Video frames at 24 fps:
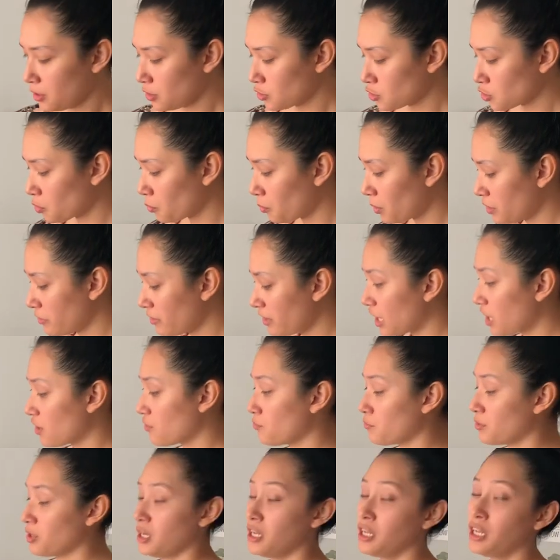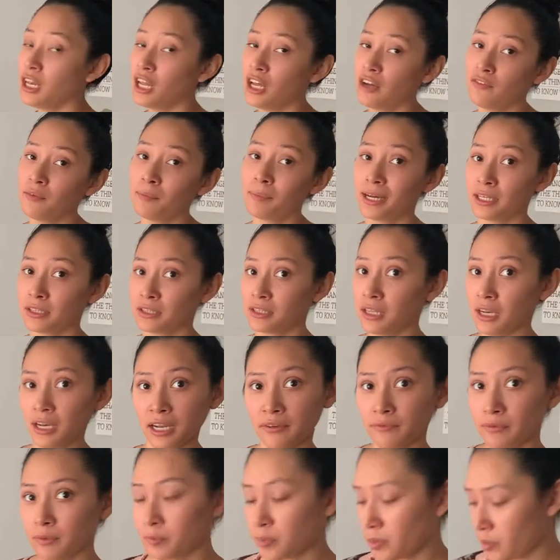So one thing I really love about the
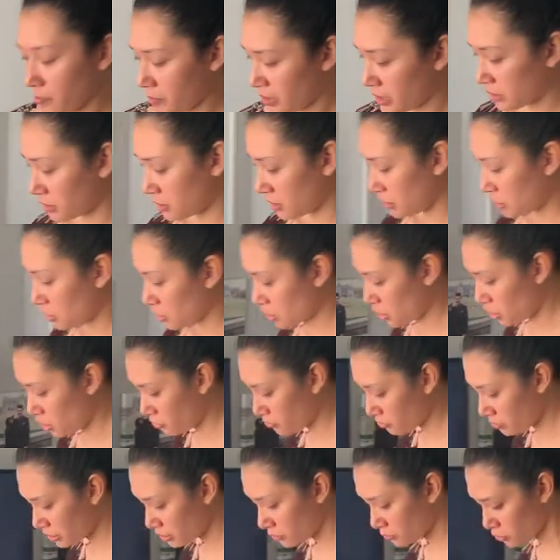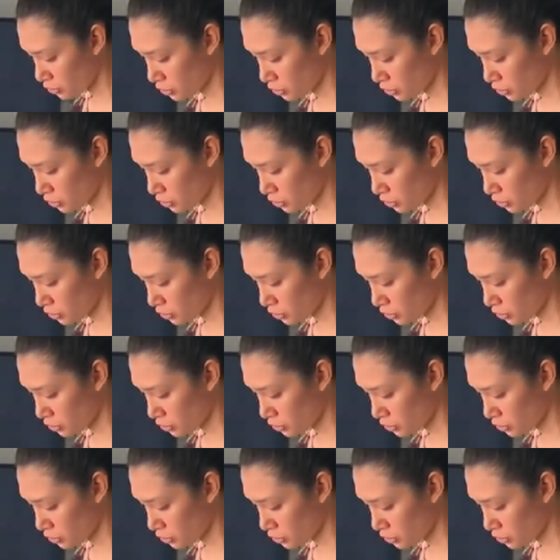living room is this cute little